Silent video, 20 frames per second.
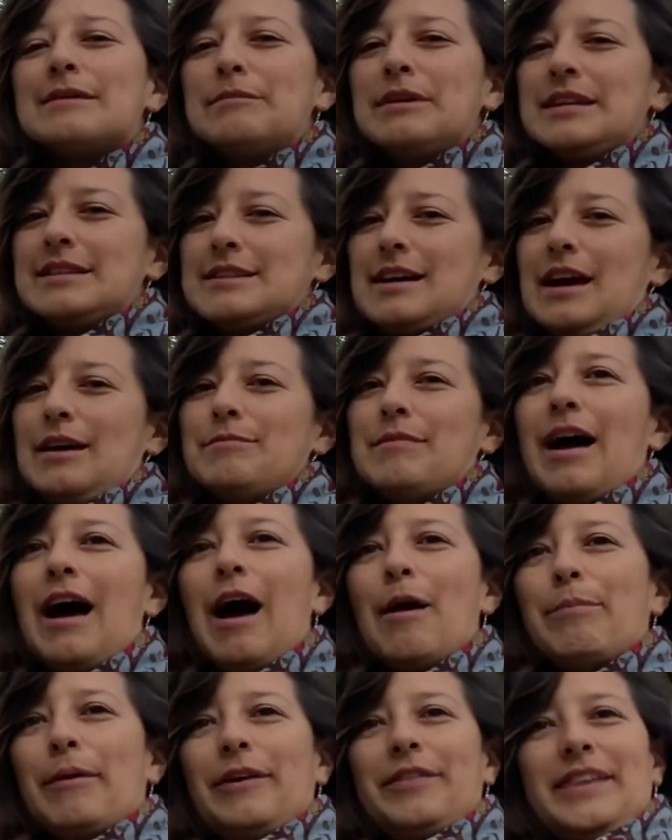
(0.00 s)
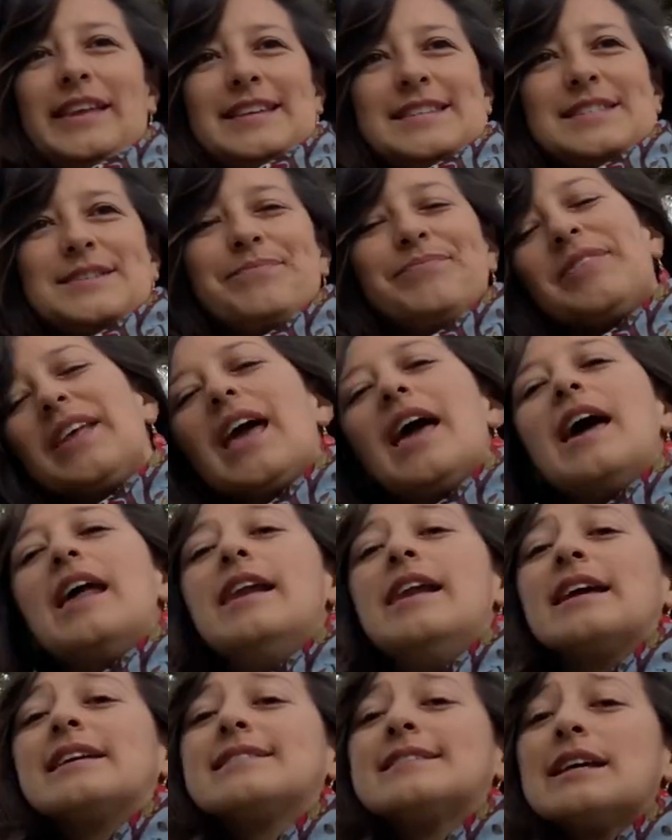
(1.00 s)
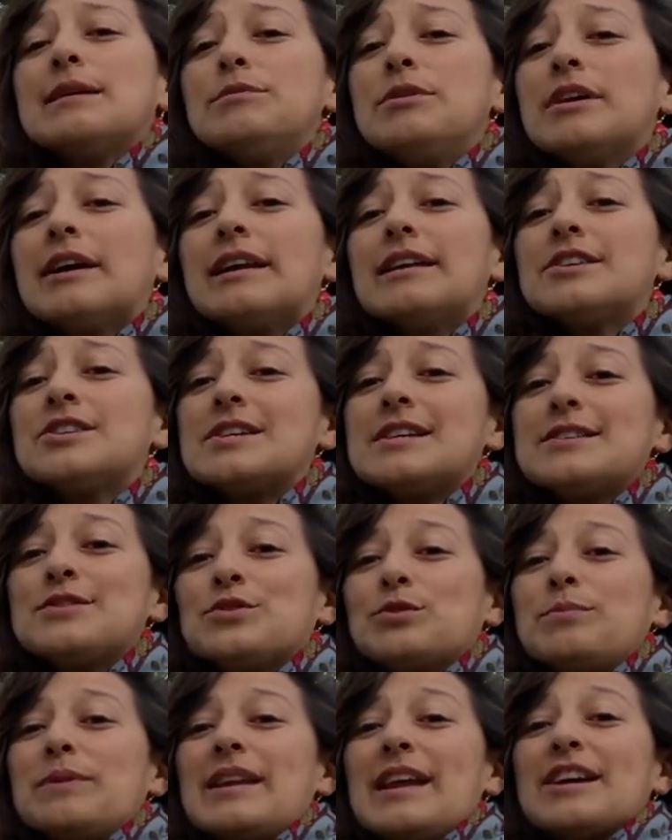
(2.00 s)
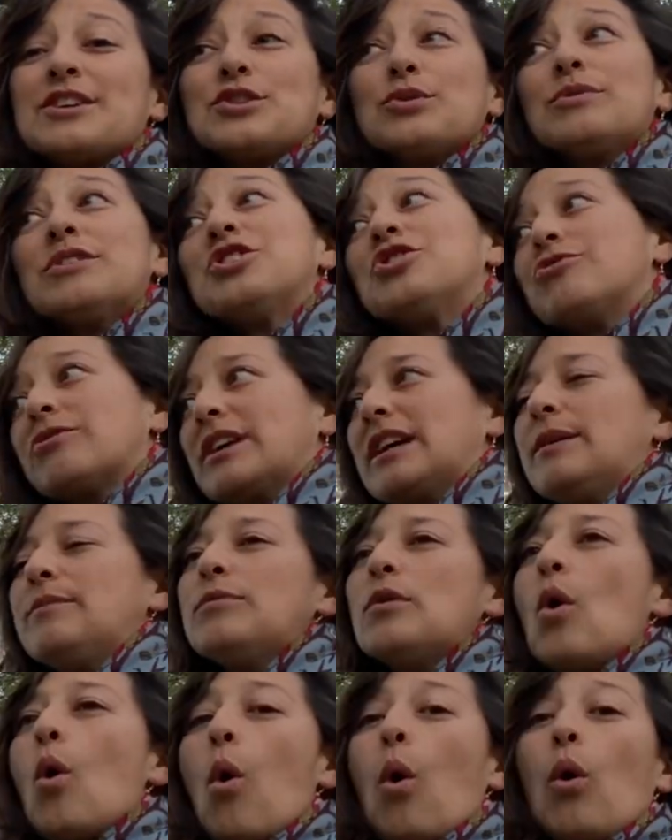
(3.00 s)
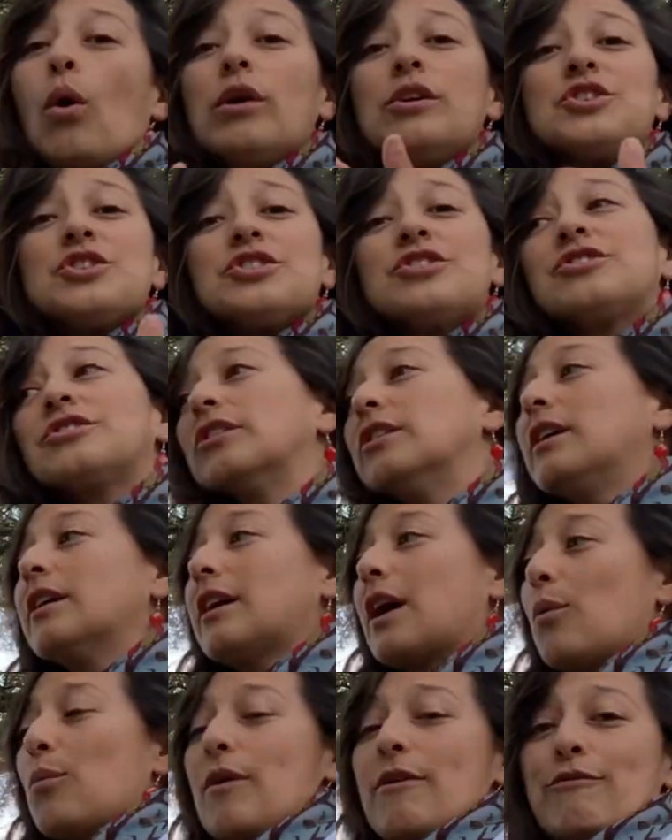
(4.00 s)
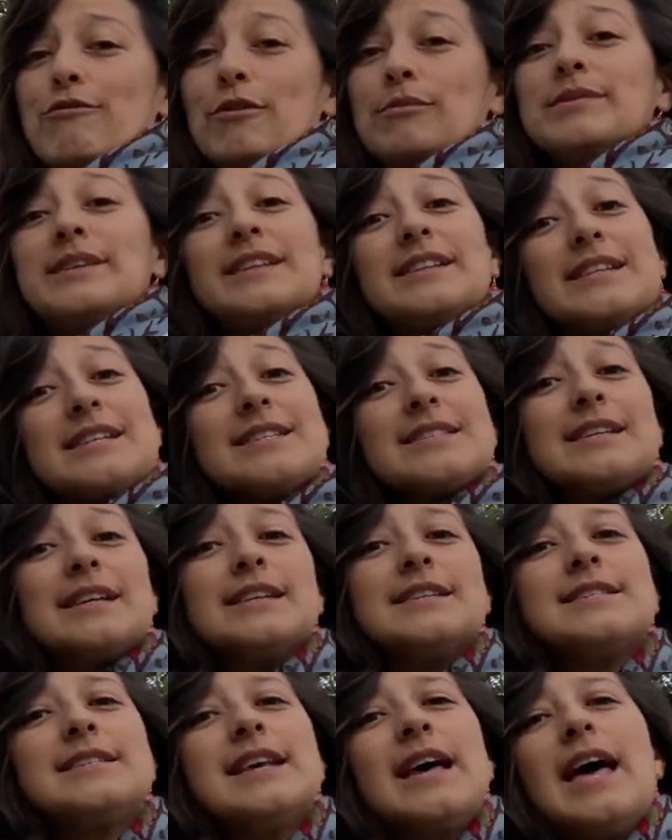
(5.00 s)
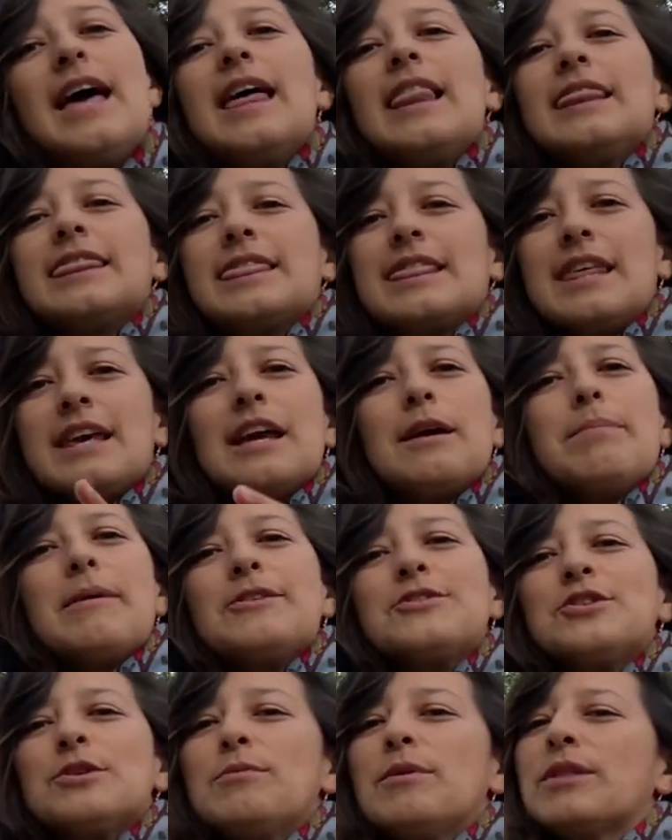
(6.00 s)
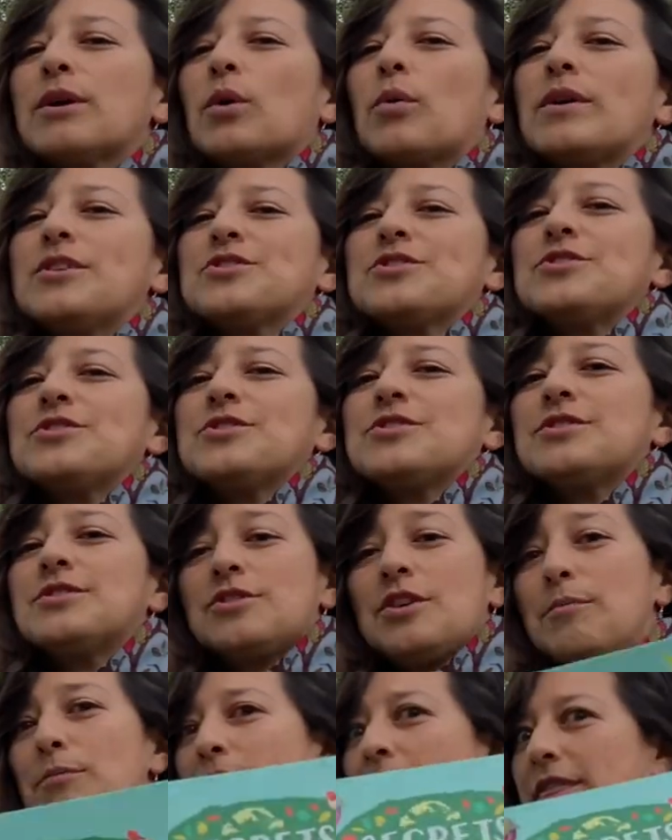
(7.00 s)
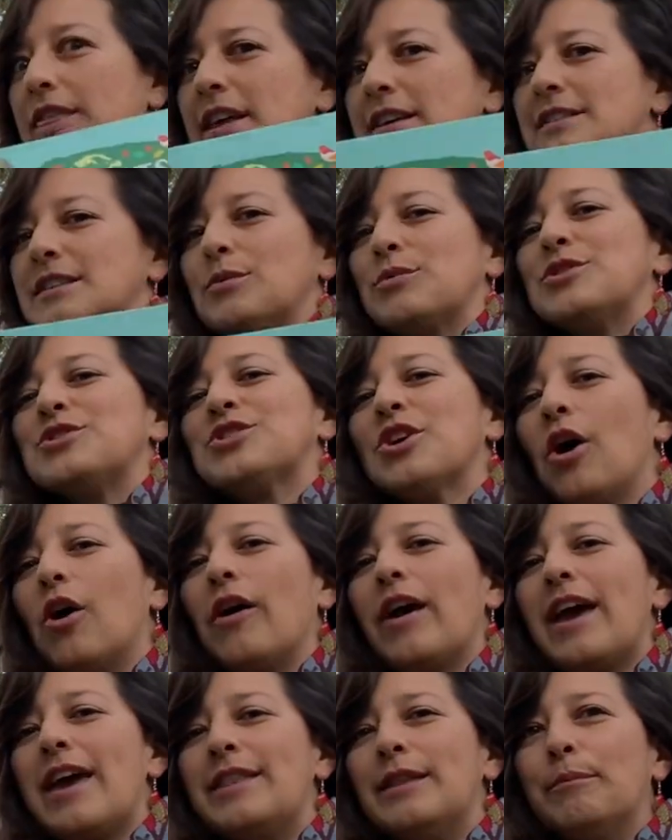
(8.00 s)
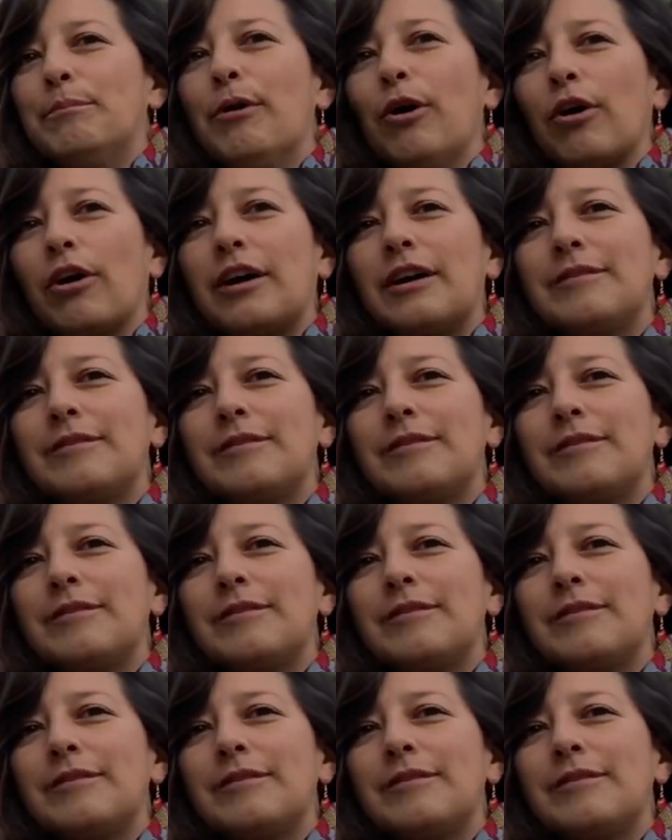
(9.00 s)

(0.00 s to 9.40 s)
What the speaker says: meantime, how about this? Next time you get a chance to be next to a tree or just to look at one from the distance, think about some of the questions, some of the things that we saw in the book.